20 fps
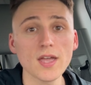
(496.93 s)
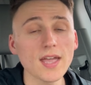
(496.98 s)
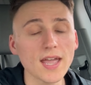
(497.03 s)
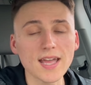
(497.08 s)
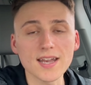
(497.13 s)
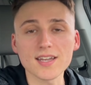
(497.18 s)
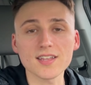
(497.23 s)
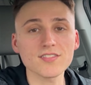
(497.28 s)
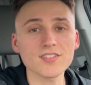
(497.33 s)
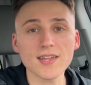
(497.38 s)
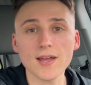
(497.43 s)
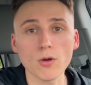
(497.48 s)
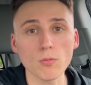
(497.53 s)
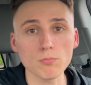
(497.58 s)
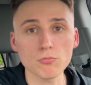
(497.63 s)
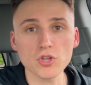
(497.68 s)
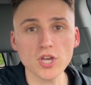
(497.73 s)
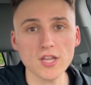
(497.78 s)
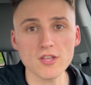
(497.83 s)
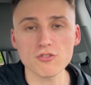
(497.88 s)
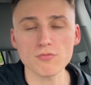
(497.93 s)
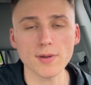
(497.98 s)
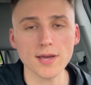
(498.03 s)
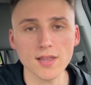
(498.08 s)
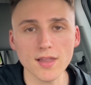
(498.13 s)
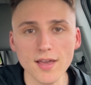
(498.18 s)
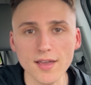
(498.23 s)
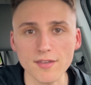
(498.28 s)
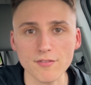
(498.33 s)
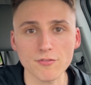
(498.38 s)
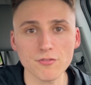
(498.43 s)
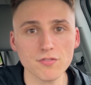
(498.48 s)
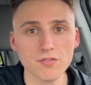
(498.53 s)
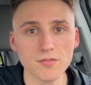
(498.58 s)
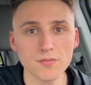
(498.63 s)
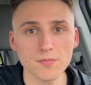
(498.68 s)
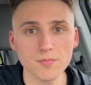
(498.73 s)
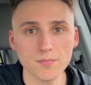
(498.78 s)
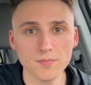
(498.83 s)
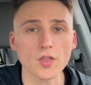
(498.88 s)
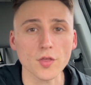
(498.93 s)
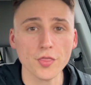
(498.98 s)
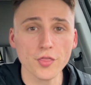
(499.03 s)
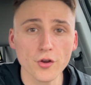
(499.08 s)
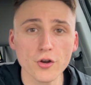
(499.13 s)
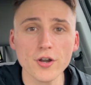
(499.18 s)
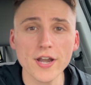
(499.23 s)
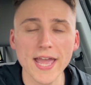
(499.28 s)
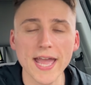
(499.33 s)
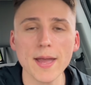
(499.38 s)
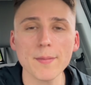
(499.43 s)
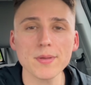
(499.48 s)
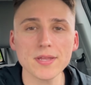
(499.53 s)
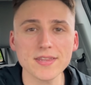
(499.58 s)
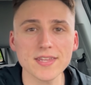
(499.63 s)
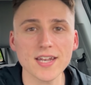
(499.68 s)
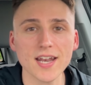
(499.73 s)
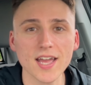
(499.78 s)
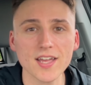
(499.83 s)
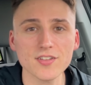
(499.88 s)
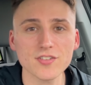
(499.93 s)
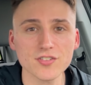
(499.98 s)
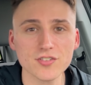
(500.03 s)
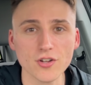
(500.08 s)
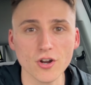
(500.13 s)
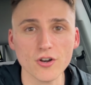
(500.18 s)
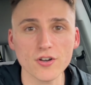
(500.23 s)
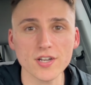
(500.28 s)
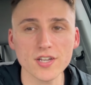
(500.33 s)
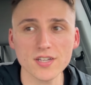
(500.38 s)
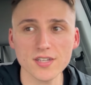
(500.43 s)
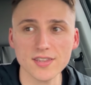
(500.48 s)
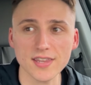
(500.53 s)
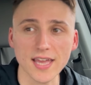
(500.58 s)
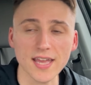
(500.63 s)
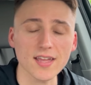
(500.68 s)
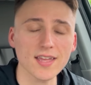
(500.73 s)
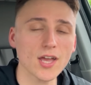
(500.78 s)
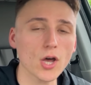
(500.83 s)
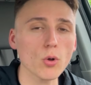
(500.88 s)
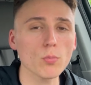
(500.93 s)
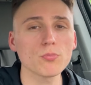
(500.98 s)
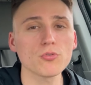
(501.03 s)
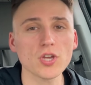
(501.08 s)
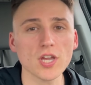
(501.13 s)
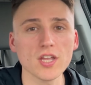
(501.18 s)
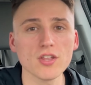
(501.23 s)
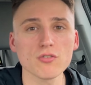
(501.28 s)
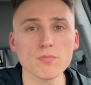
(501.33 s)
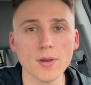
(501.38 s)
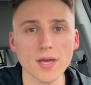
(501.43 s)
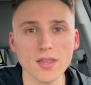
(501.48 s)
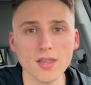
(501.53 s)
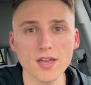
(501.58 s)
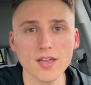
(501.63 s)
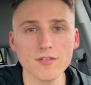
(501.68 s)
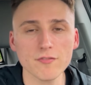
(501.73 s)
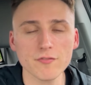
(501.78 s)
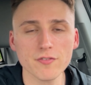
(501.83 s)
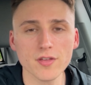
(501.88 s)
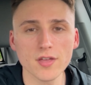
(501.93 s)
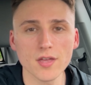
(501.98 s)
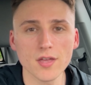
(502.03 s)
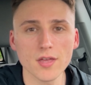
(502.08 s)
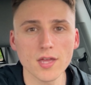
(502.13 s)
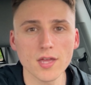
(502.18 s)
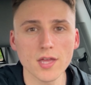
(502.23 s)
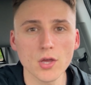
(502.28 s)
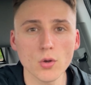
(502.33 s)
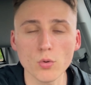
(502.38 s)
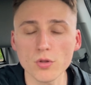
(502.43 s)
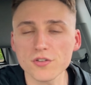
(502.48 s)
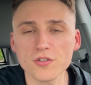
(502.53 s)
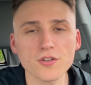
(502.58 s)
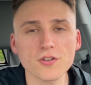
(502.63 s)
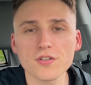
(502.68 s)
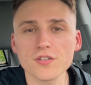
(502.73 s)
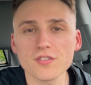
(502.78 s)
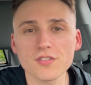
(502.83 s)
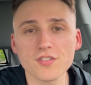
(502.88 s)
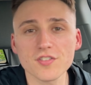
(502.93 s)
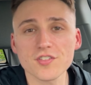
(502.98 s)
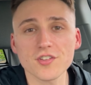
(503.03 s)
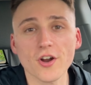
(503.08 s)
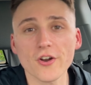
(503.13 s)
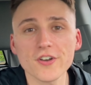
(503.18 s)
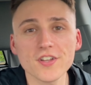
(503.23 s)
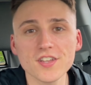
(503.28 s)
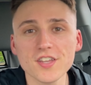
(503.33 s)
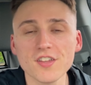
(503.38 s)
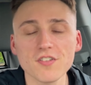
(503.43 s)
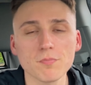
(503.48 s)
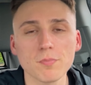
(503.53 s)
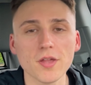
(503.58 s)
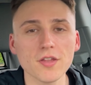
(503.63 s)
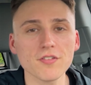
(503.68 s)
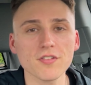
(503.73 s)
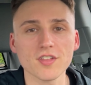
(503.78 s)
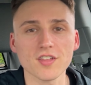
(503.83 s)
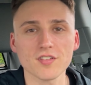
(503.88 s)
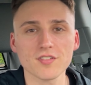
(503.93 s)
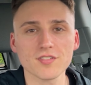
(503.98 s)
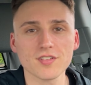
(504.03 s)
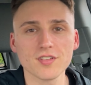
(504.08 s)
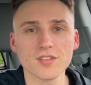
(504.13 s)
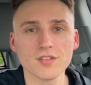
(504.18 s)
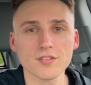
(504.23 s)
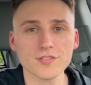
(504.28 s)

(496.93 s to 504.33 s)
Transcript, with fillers: And it's helped change my life. The third habit that I started that helped change my life was starting this business.